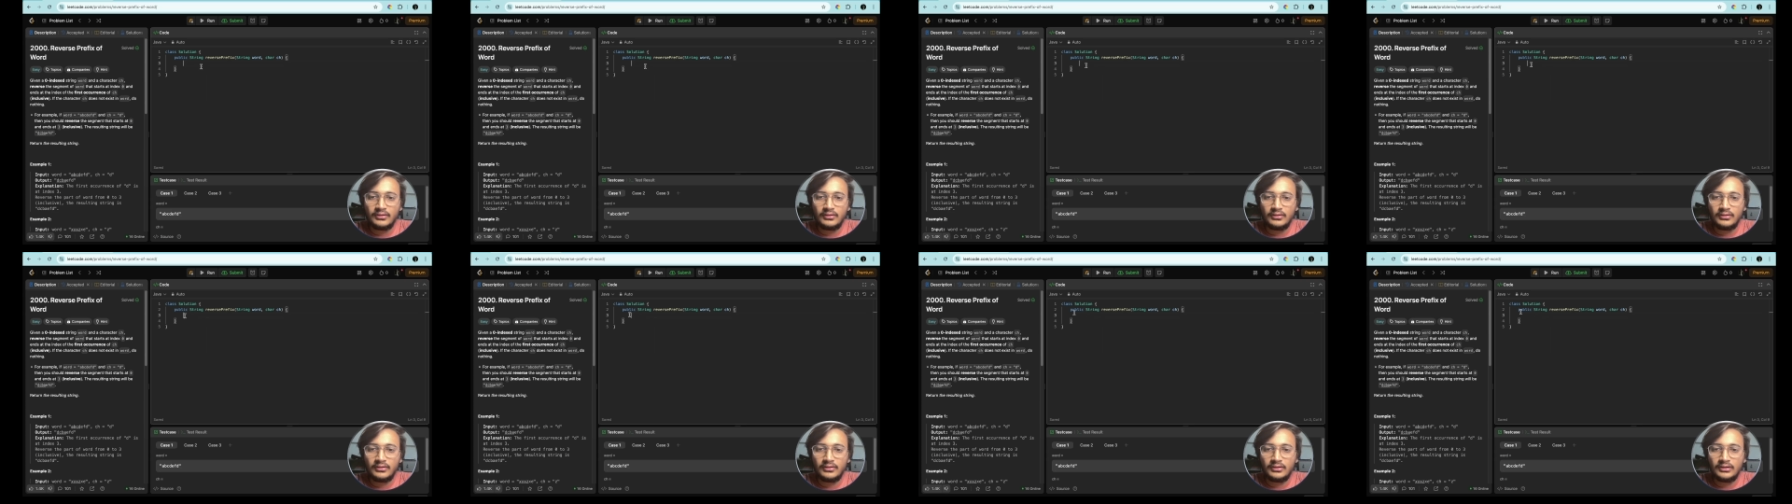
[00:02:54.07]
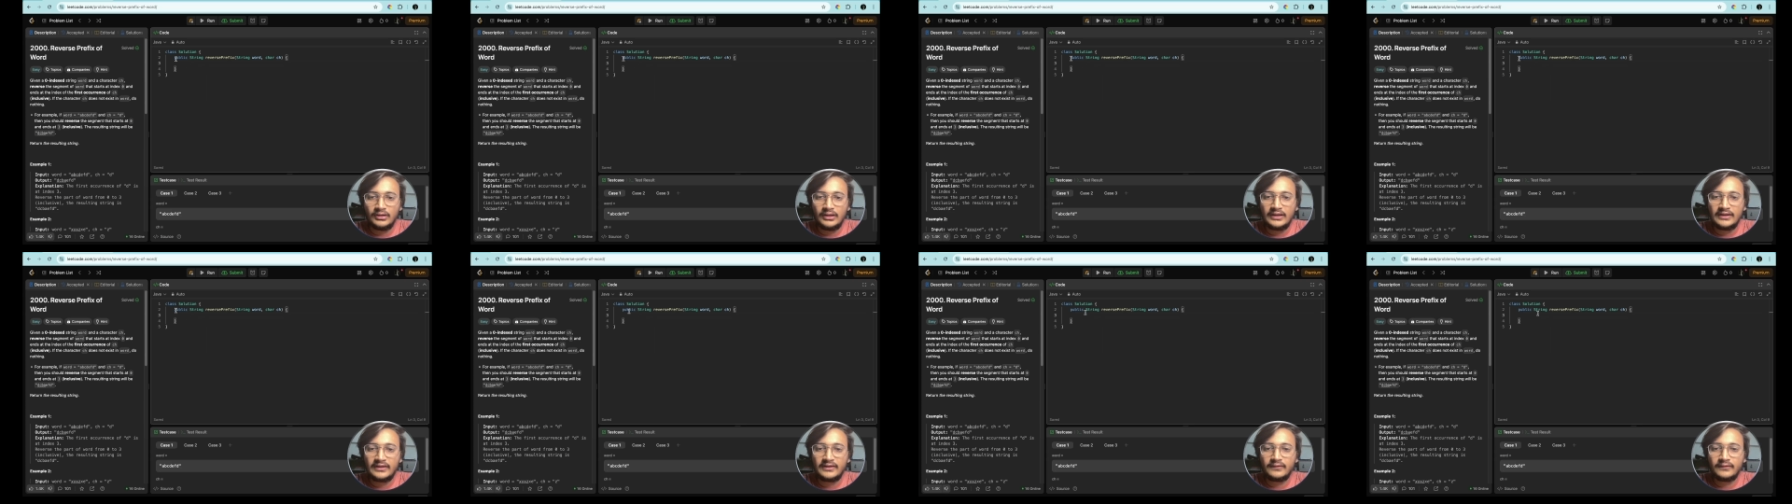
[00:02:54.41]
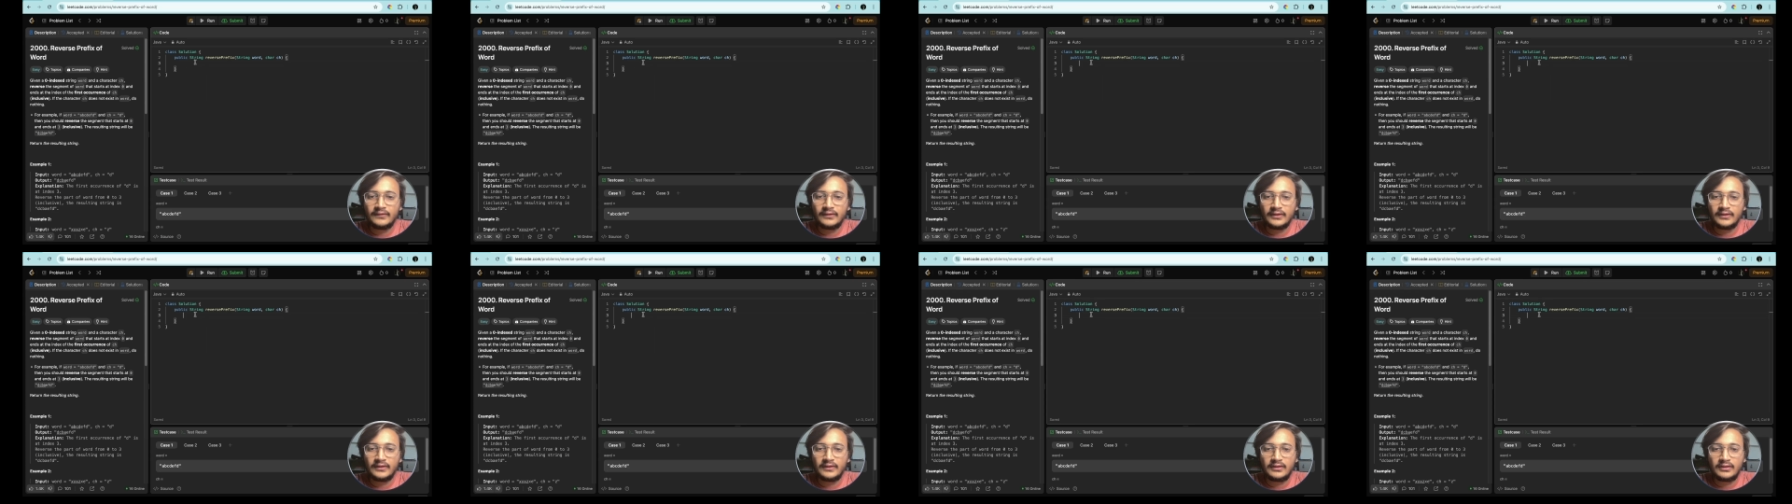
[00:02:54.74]
let's
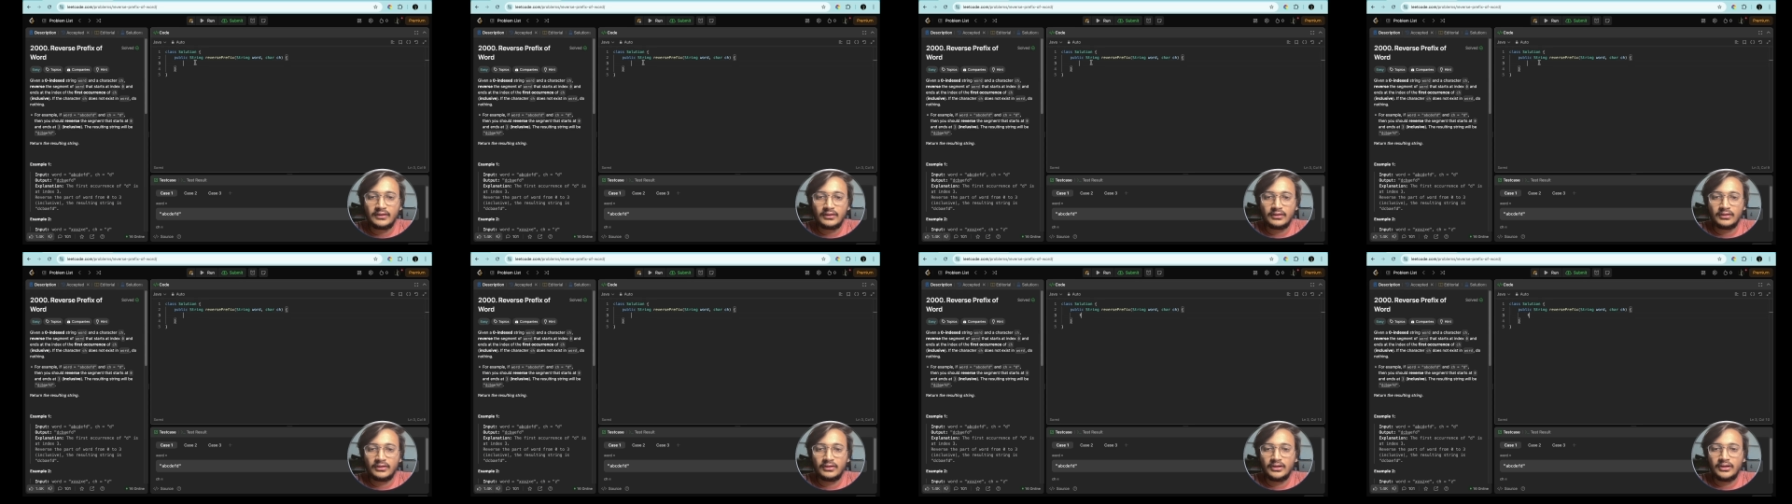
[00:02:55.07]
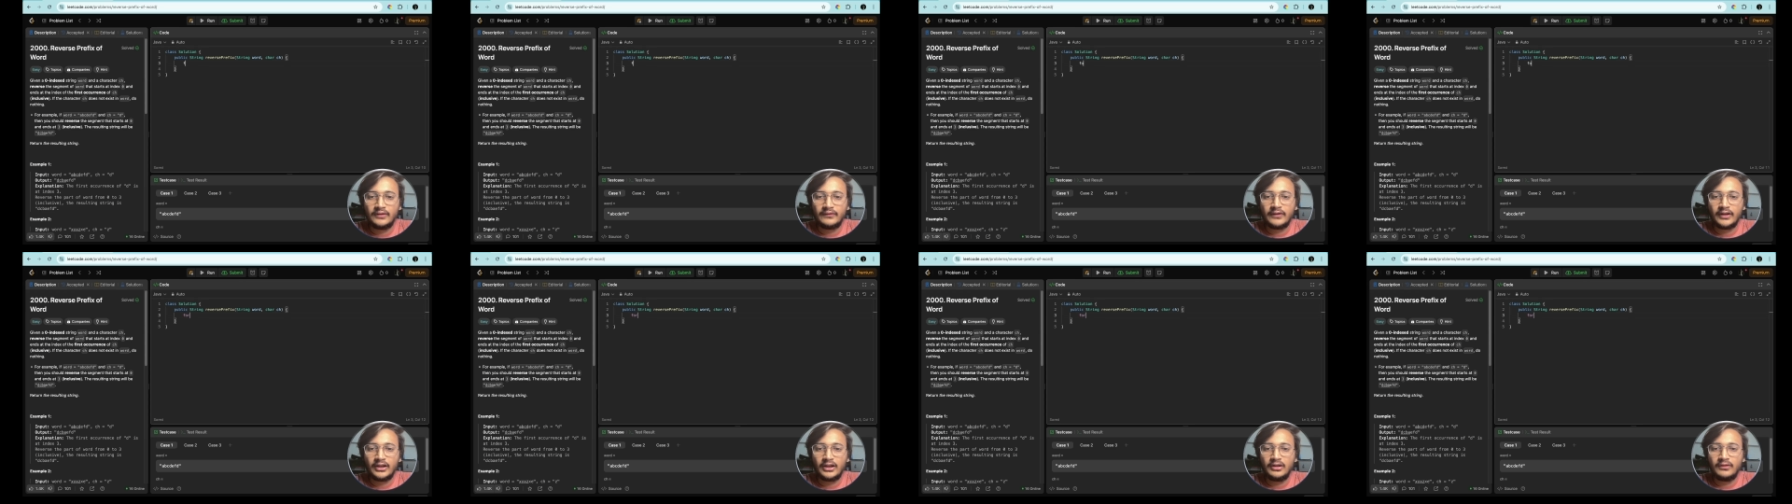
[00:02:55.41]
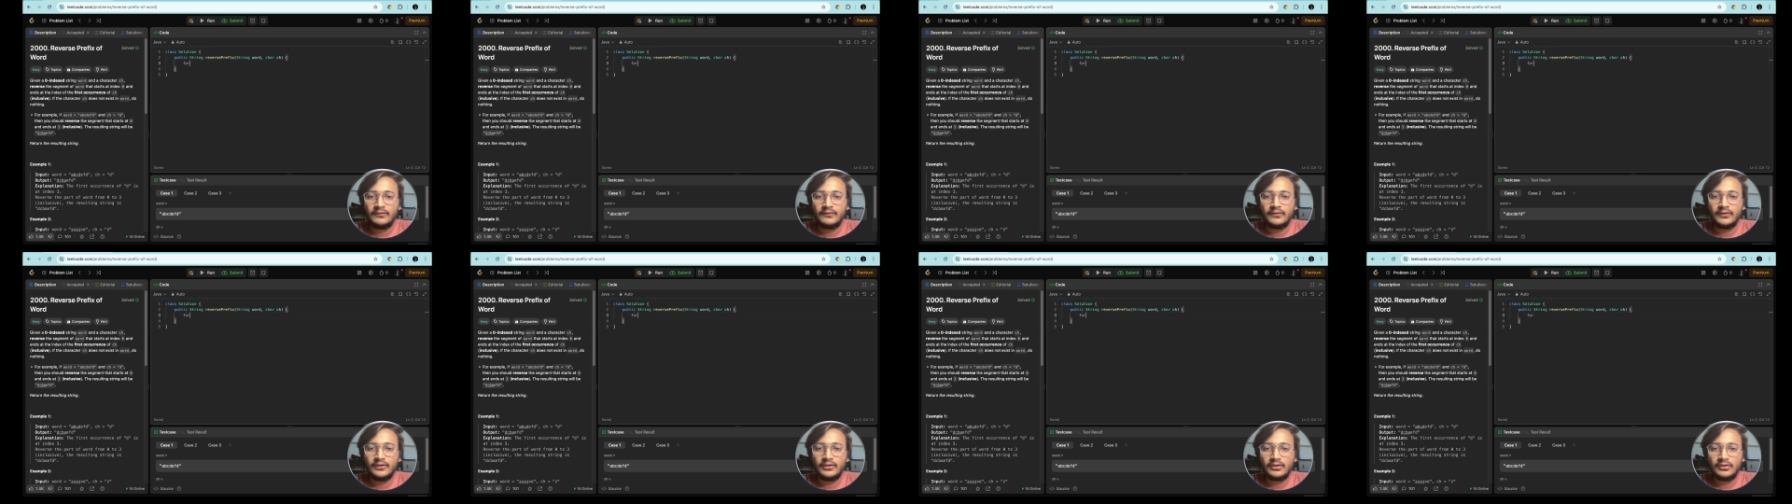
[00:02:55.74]
first define
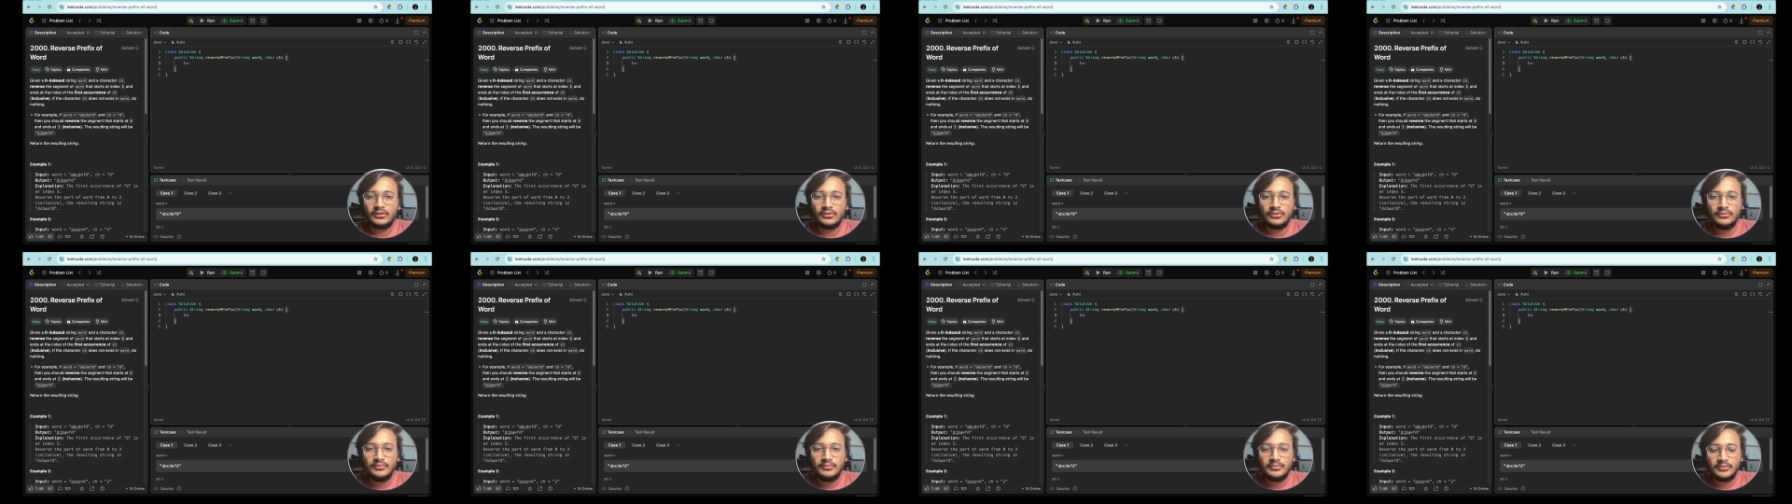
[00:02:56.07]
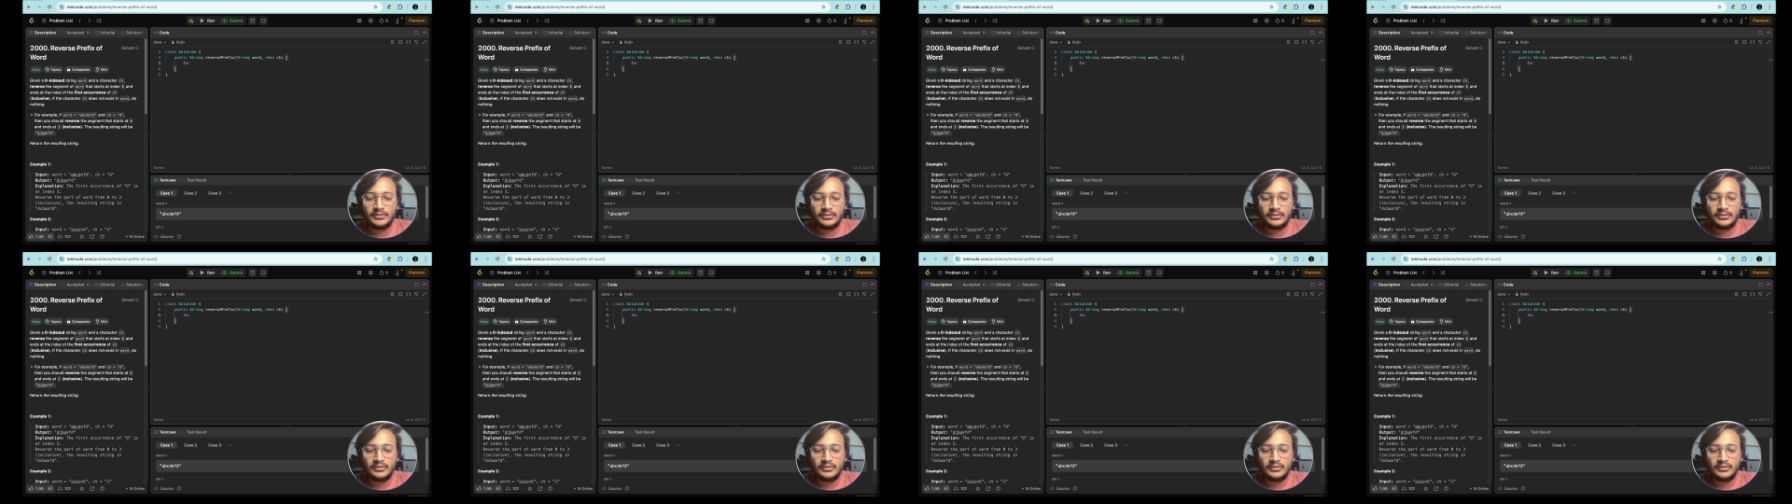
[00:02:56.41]
for loop.